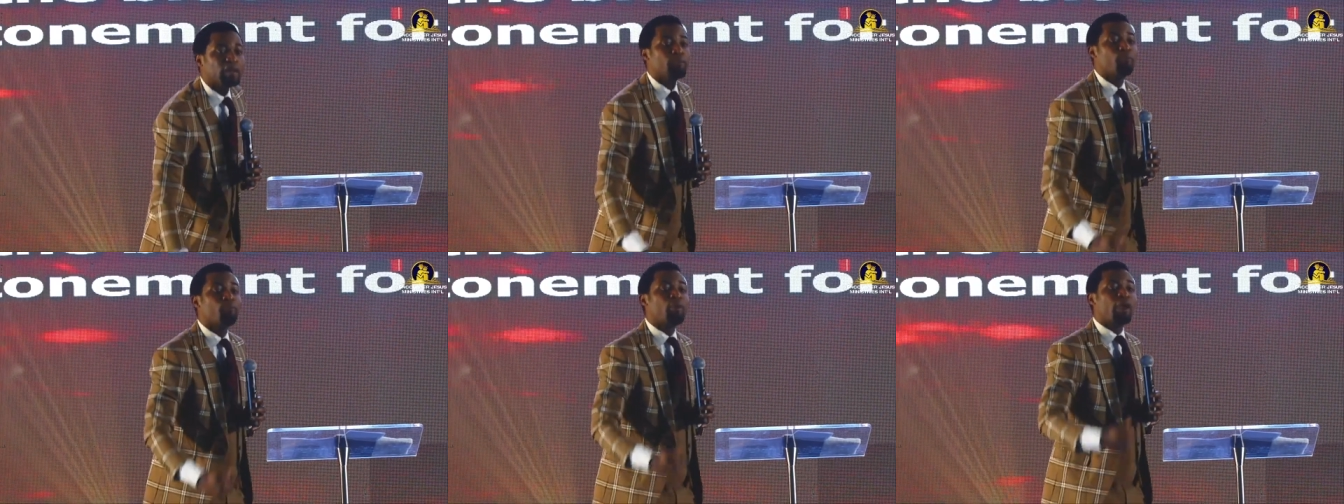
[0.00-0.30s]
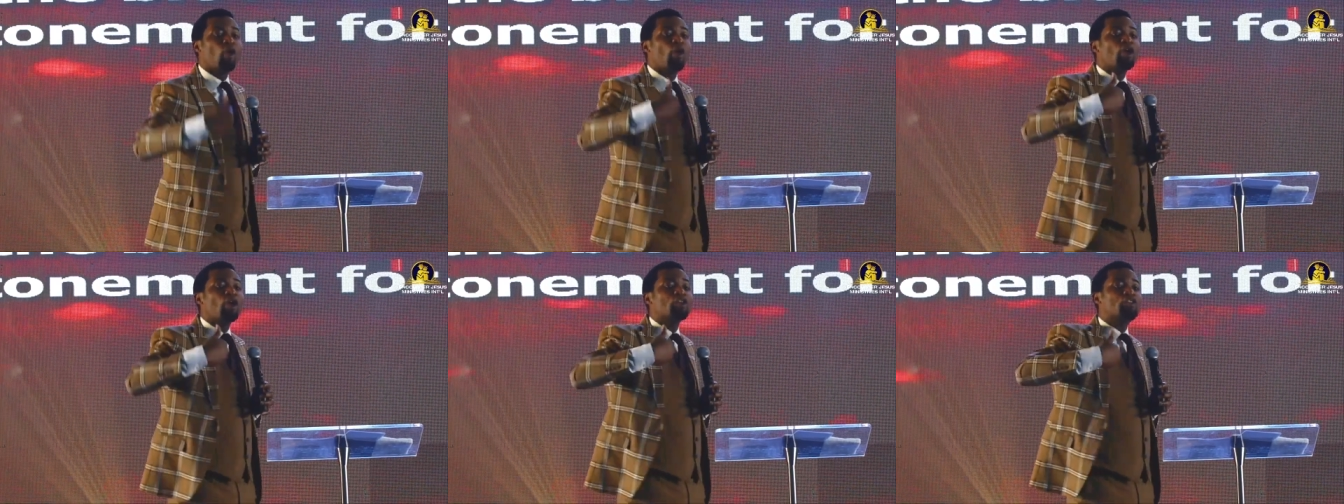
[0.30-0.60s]

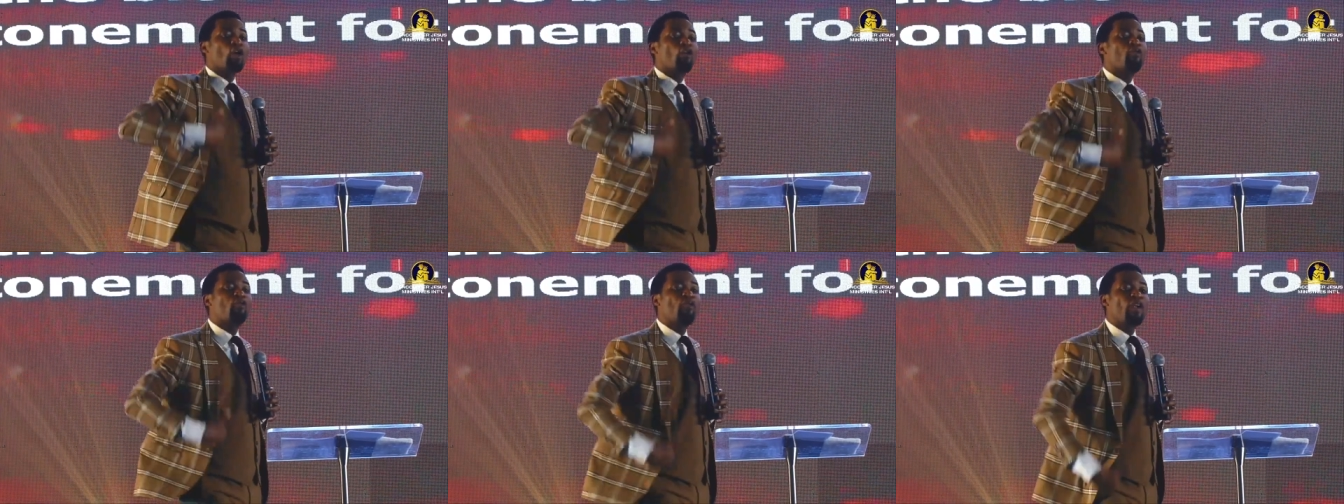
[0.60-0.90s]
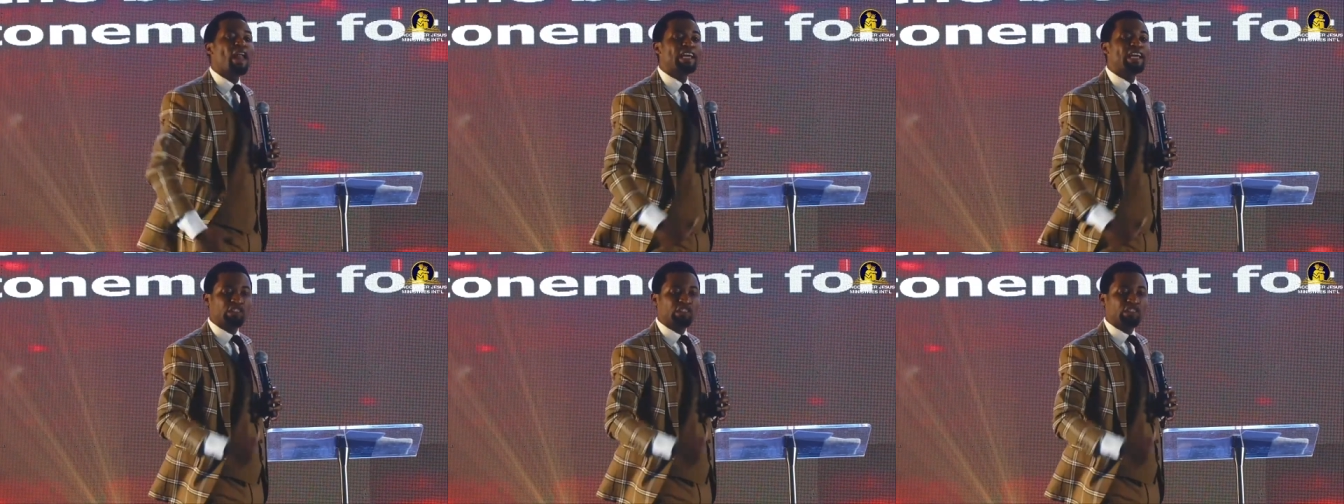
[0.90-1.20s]
Because your
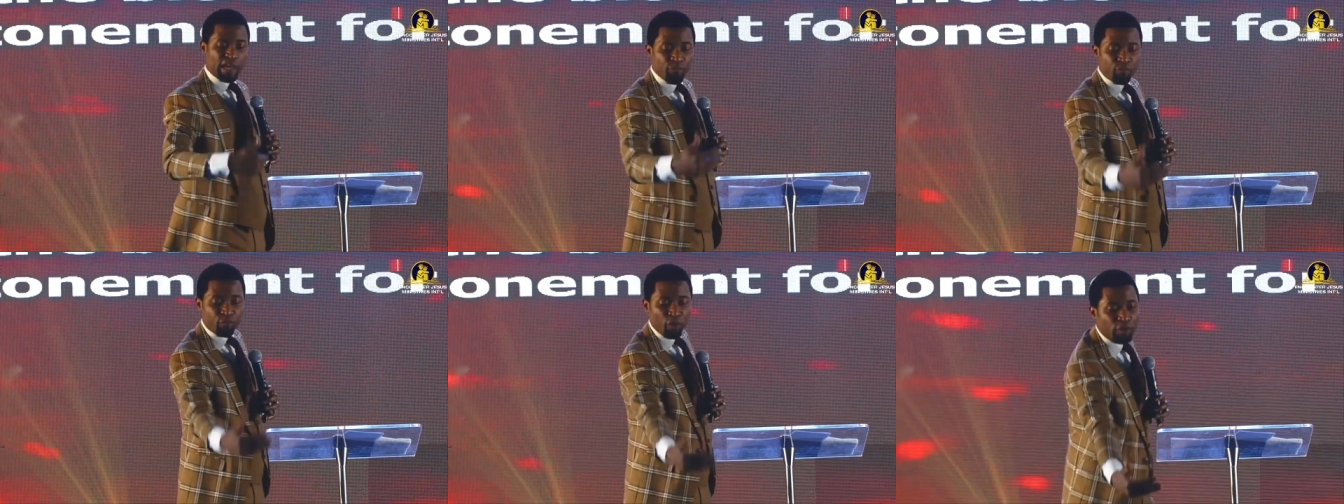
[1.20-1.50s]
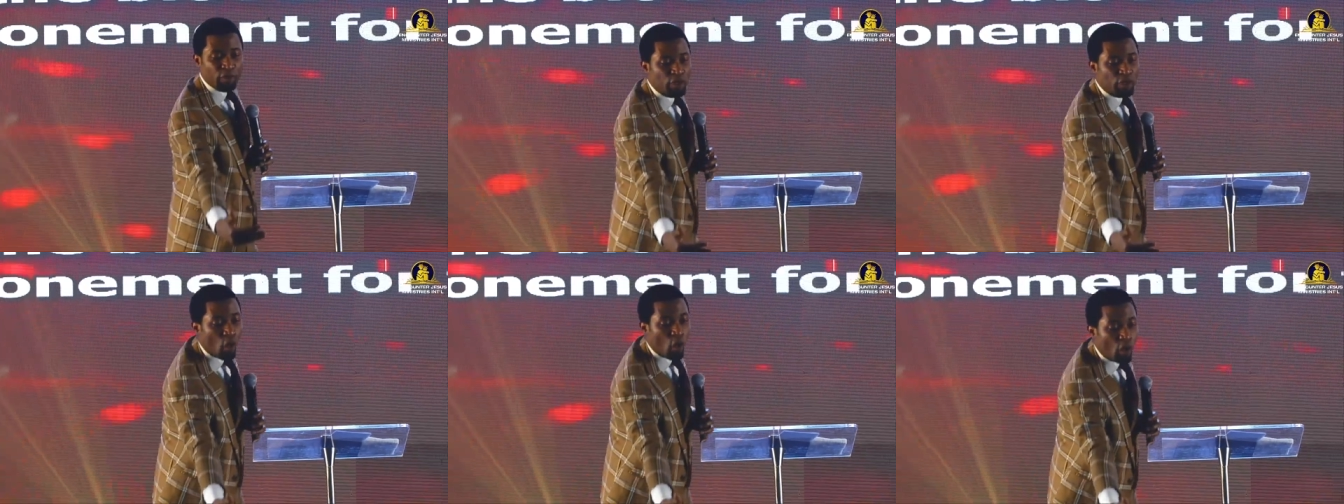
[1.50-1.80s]
flesh came
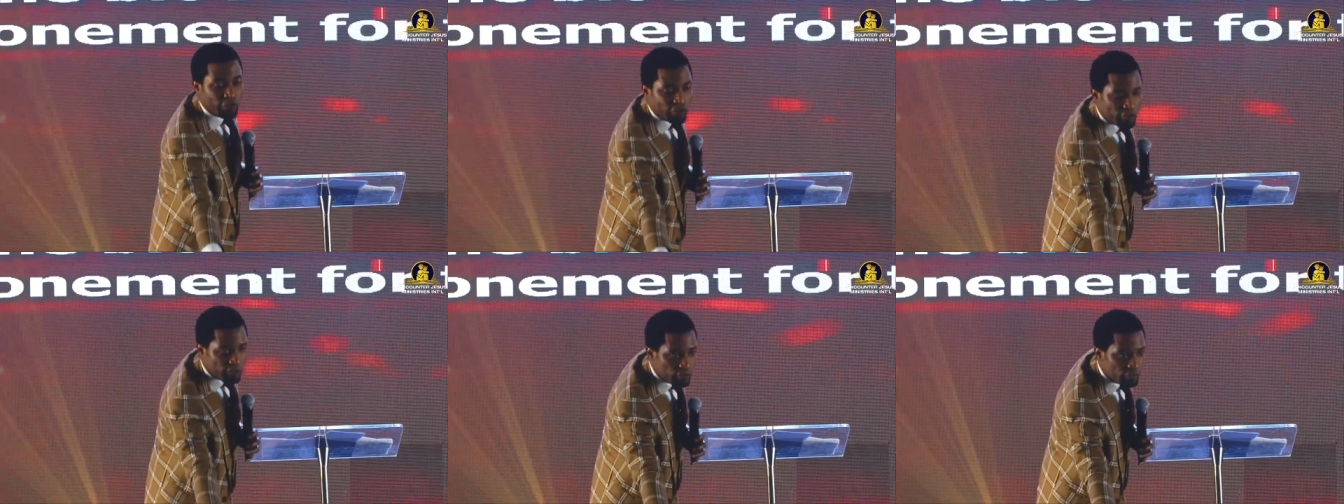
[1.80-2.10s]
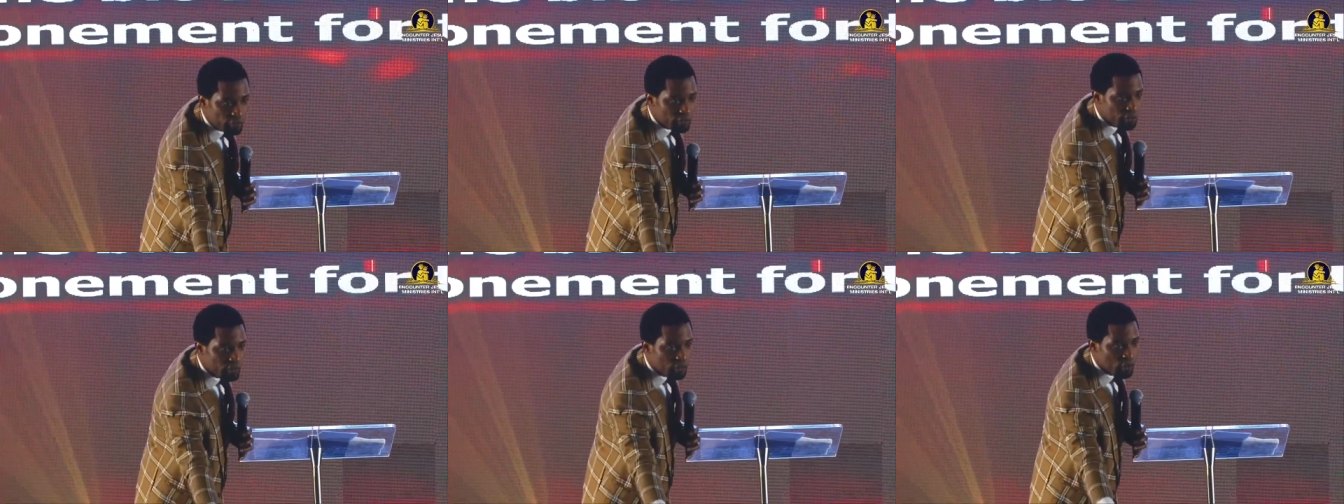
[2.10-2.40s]
from the dust,